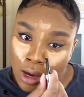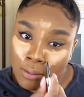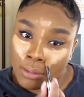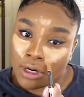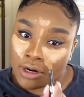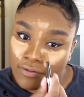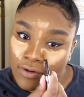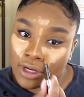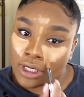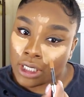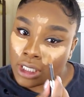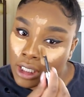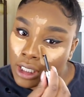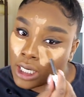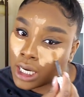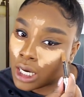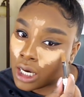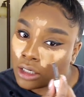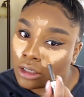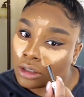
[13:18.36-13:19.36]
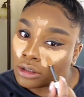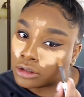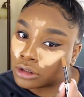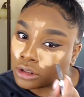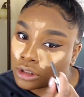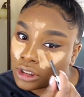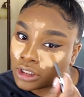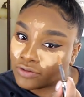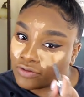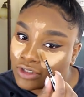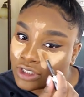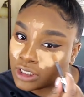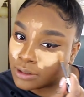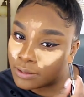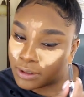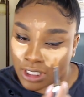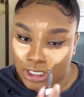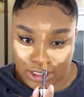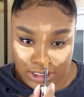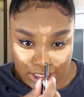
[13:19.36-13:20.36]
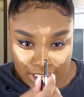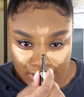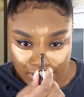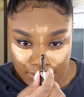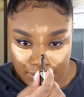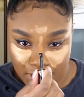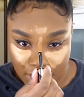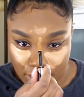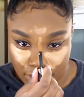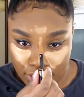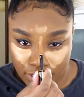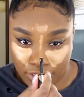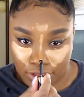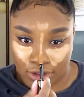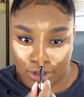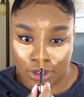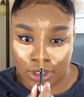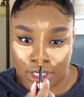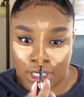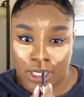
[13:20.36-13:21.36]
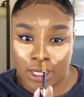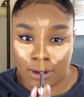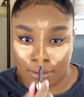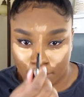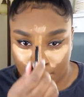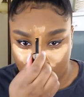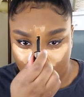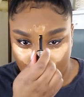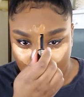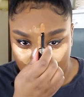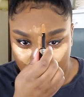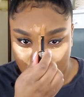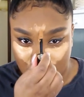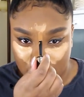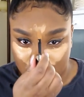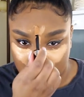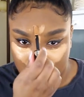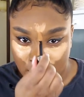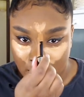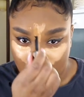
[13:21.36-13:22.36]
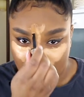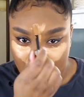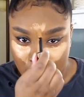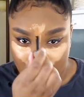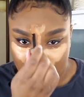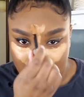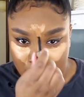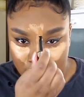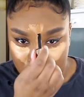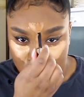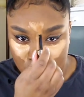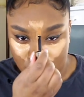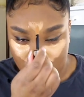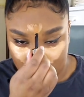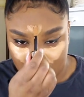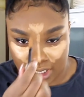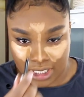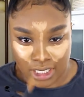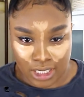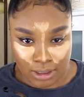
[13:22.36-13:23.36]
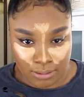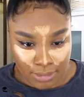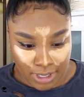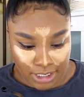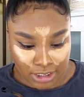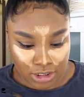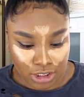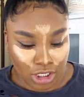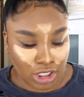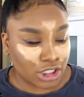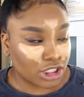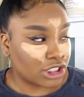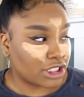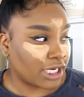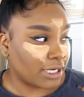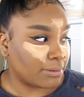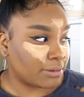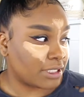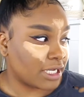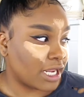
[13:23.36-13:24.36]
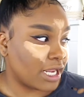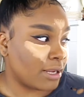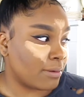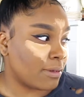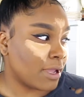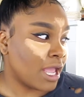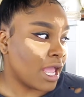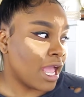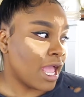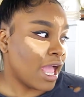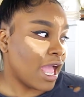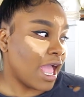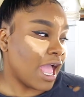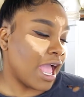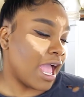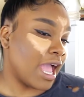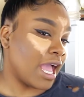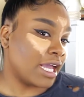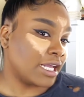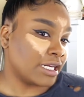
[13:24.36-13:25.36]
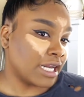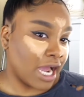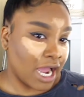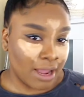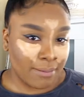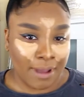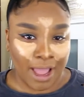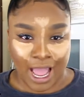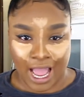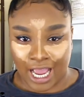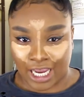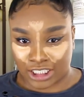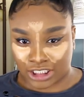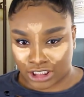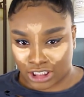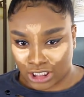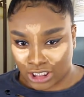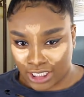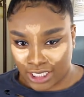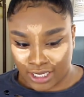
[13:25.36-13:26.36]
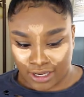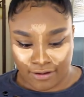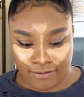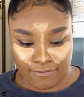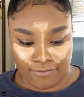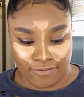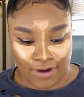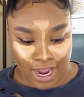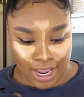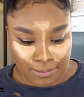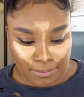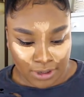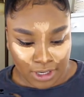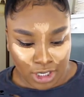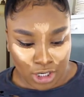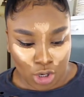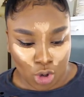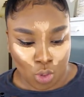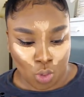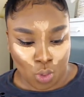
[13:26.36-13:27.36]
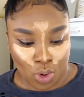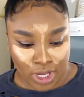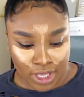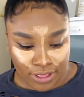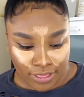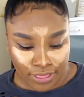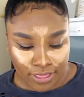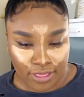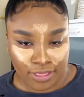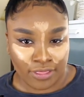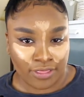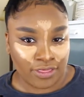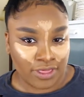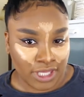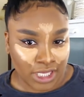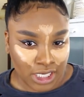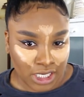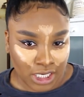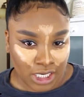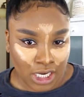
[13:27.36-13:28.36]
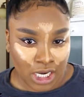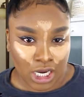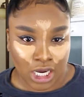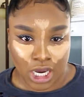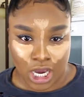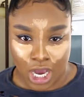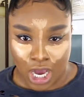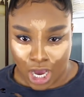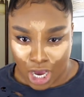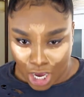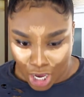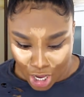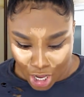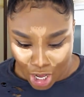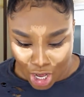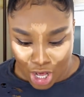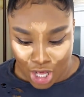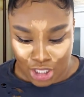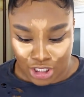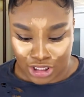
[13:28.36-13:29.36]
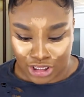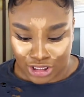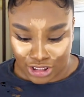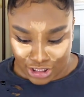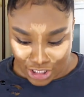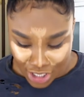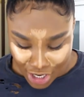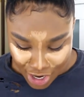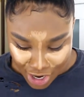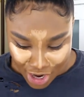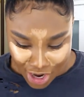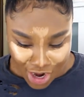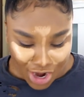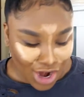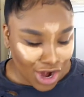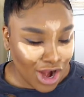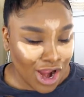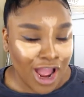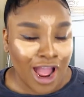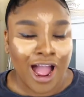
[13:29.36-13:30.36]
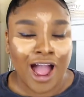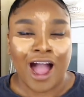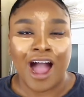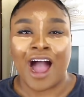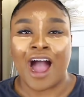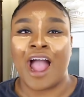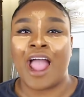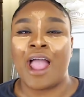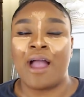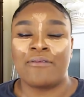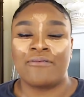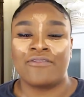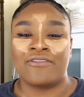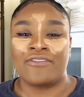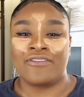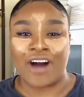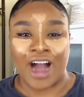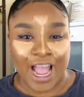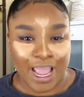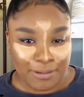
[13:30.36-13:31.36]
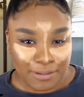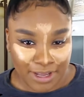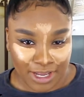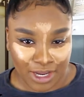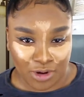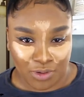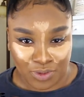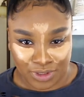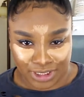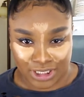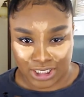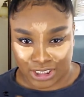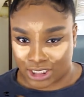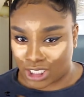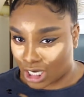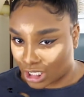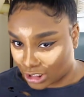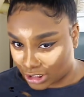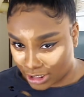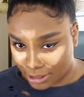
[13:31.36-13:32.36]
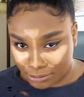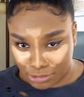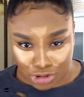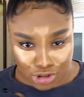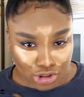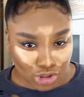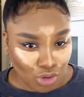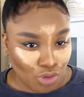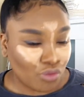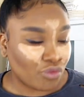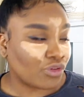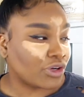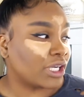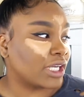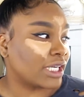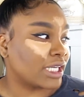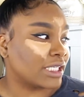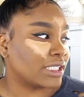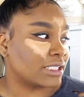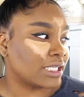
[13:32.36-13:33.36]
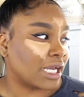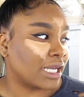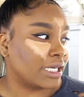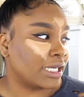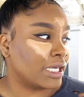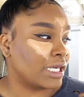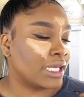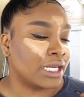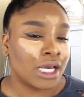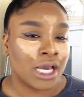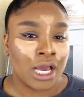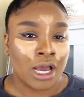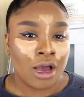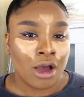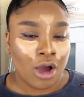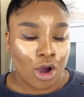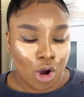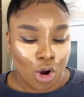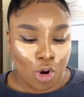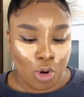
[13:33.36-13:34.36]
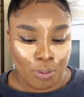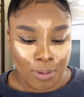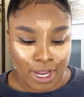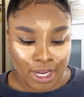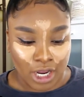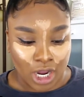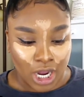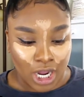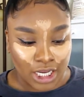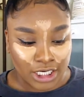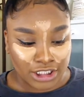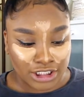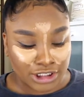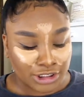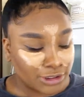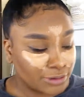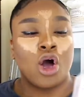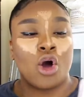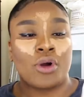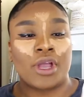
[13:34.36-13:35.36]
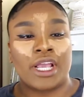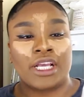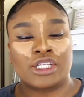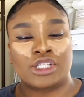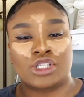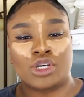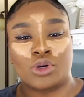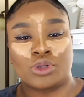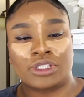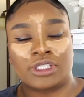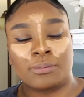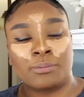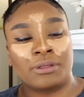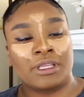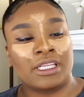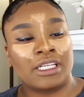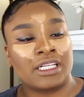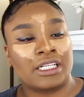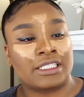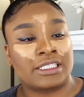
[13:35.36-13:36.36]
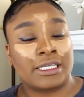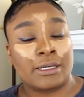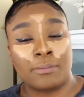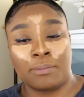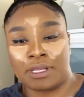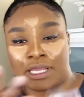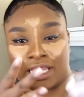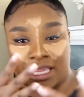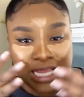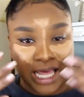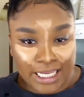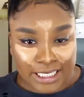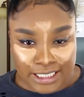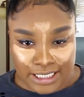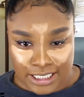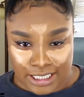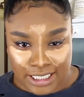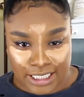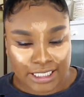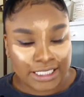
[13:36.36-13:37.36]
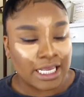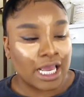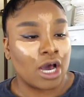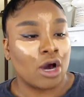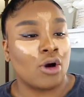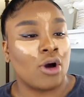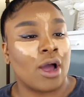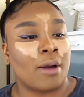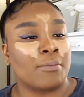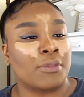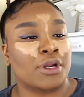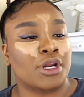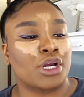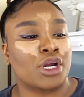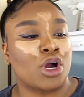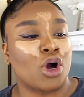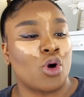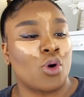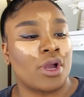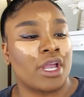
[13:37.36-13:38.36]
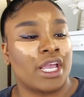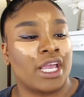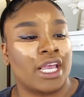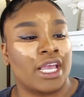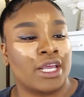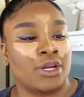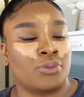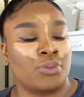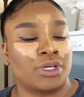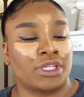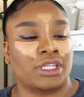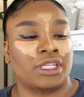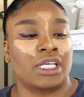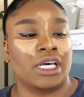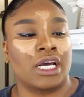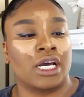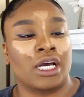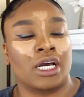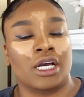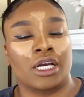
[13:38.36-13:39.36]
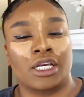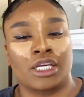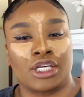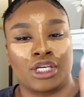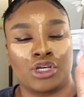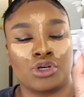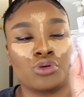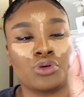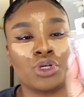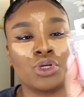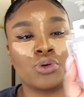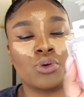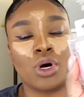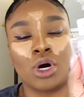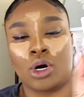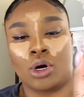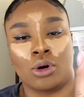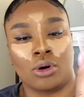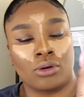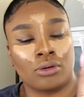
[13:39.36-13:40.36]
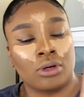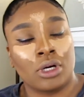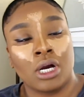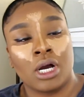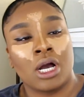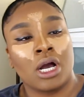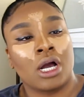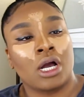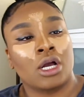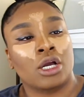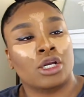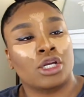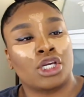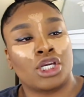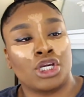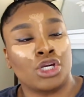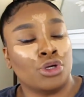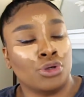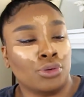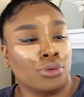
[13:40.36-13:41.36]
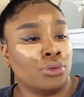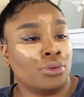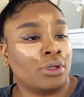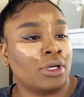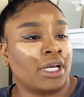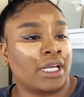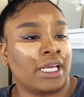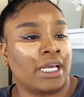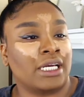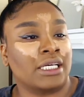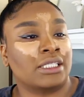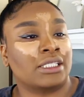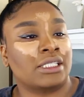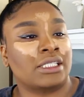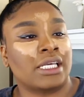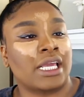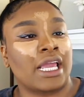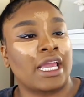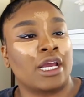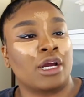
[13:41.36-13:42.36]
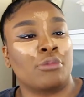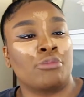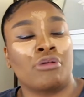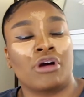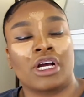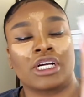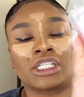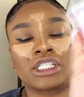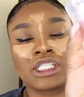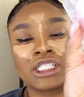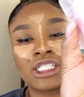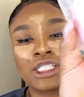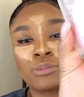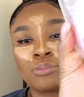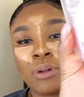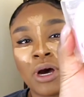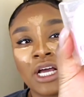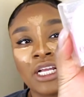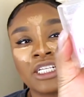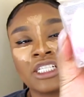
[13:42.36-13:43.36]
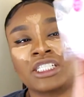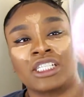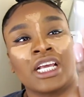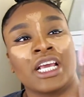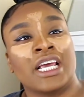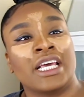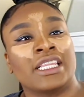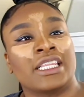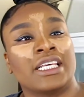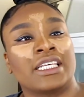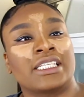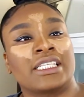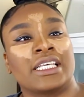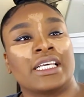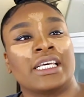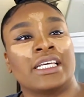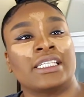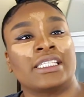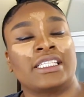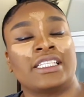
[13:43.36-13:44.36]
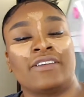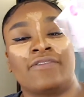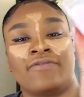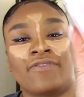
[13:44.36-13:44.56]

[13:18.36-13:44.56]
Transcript: but if I can get an alternative cheaper, that saves me 30 bucks in using my Tarte Shape Tape. And I'm actually vibing with the color. I am vibing with this color. I'm so freaking excited. Oh my gosh. Okay, so to blend this out, I'm gonna go in with the Q, I guess, airbrush sponge. This is the